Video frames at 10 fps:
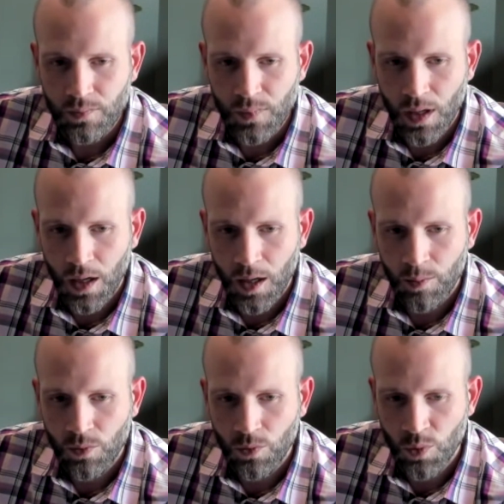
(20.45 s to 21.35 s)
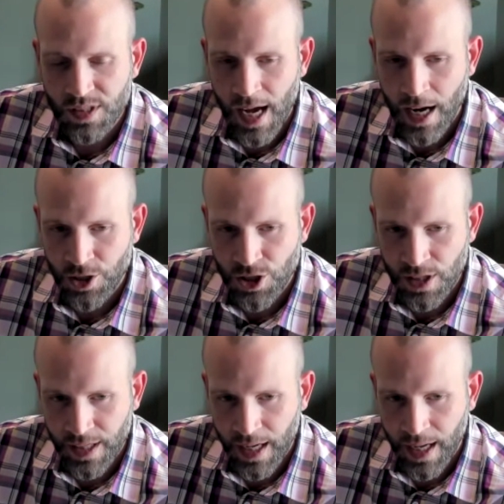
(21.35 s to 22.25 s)
was
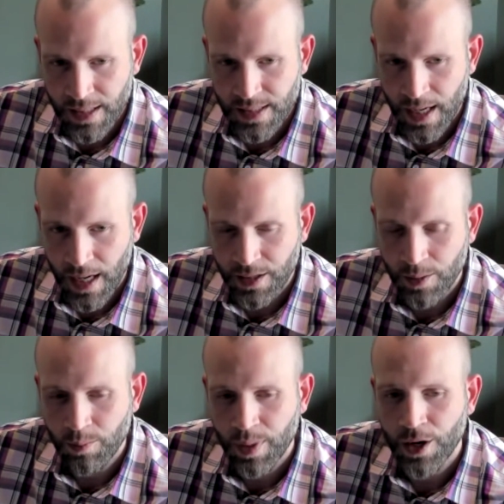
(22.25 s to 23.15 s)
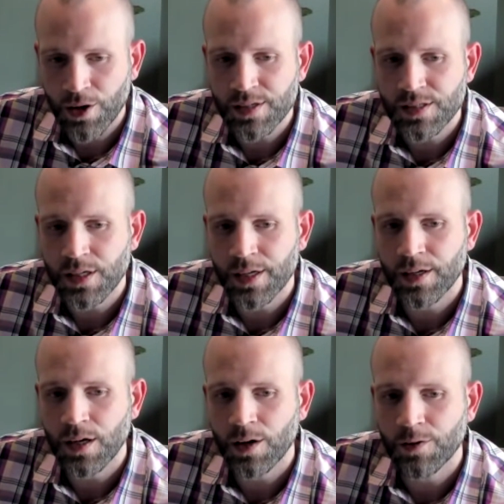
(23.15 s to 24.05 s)
actually a head-to-head
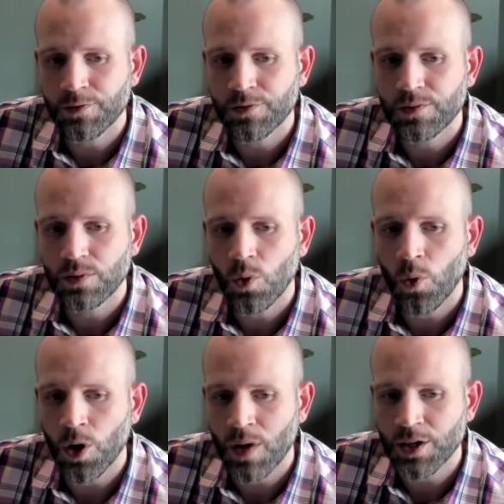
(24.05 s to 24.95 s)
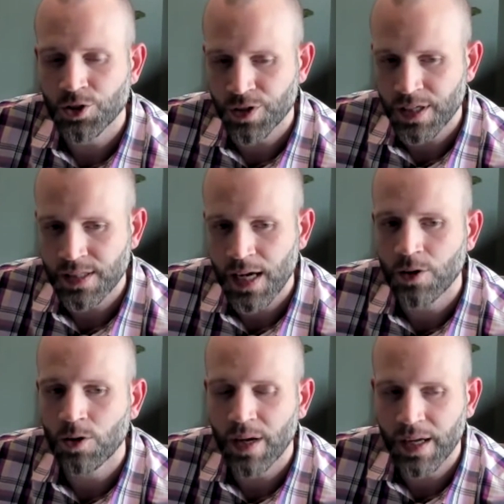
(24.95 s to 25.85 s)
comparison of oral octreotide
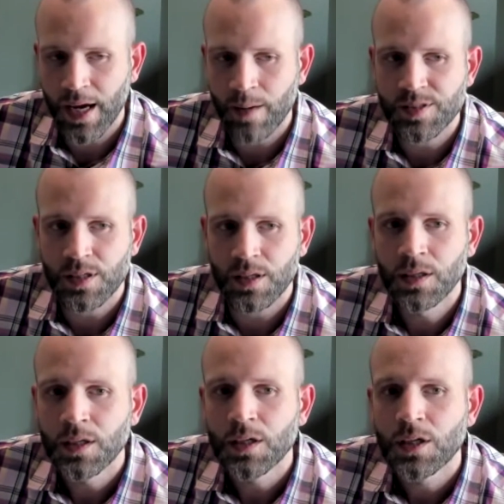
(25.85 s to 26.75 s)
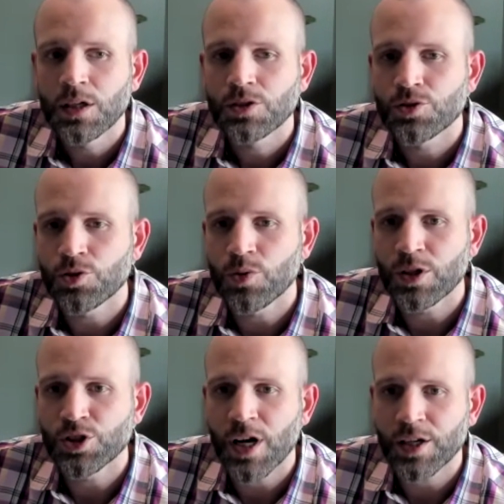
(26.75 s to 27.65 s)
or Mycapssa to
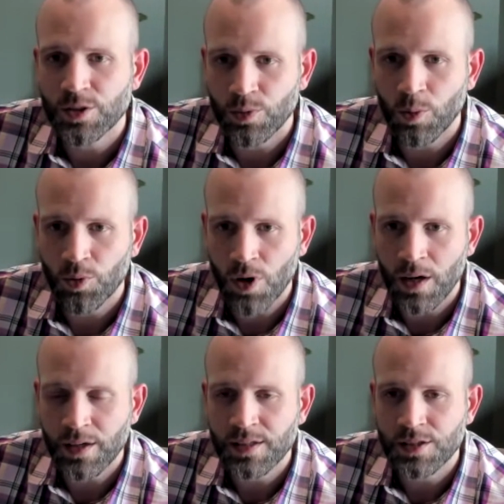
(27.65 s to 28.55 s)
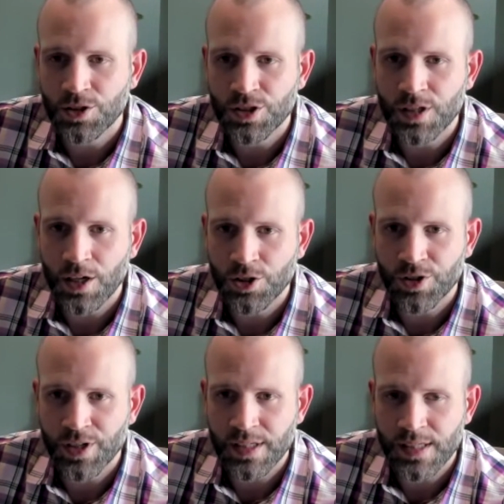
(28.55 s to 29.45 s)
injectable products such as
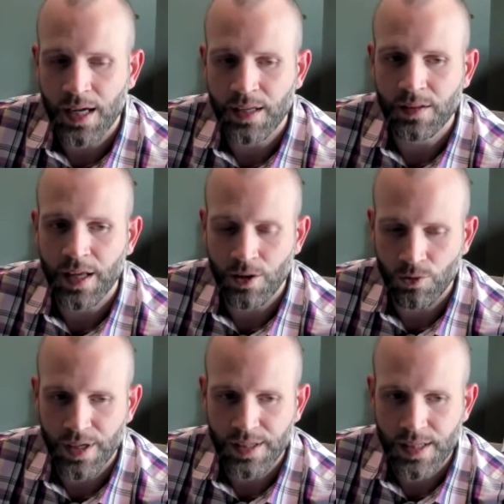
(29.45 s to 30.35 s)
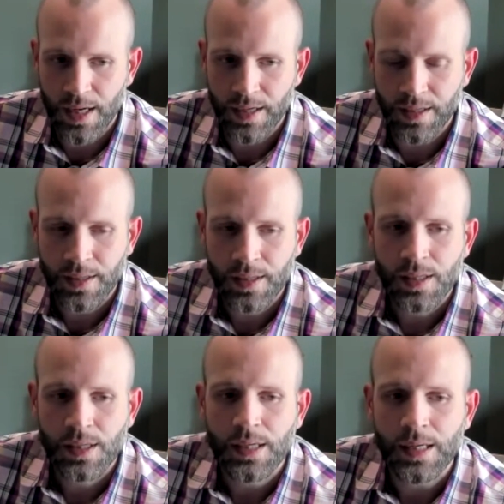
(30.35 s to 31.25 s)
octreotide and lanreotide.
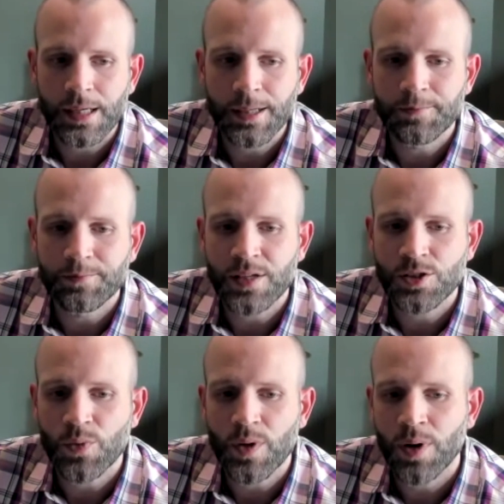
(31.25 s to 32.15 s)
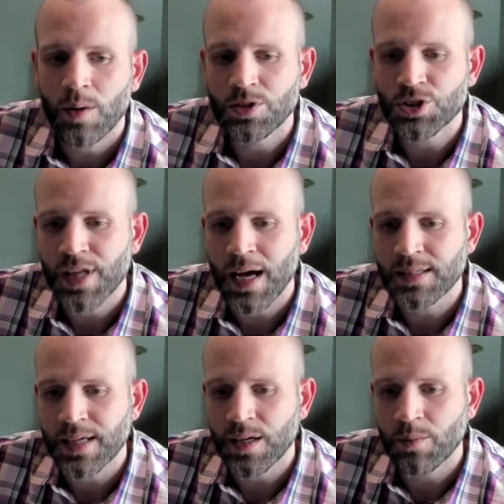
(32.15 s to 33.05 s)
And so we published that
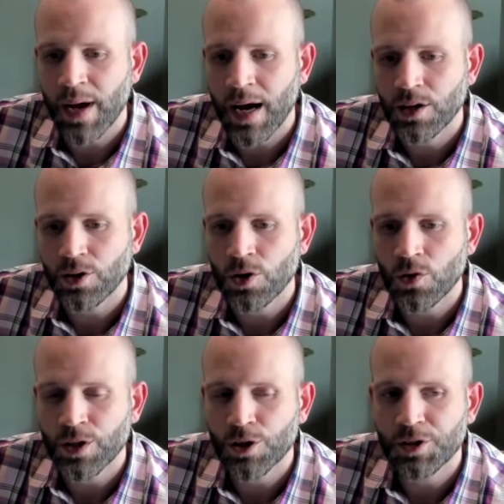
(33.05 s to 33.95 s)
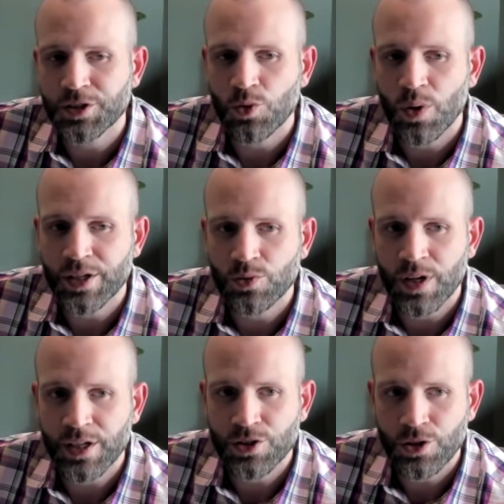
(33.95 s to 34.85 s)
data back earlier in
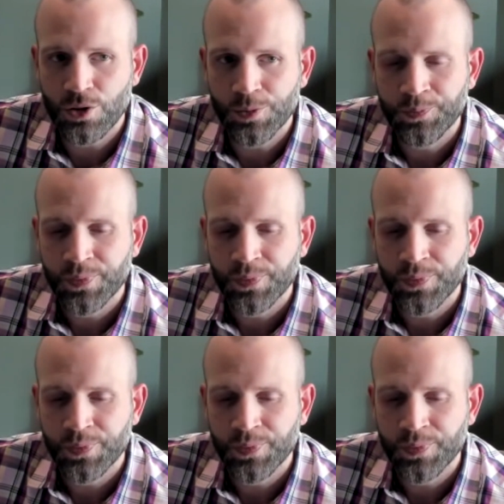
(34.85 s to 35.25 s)
2022.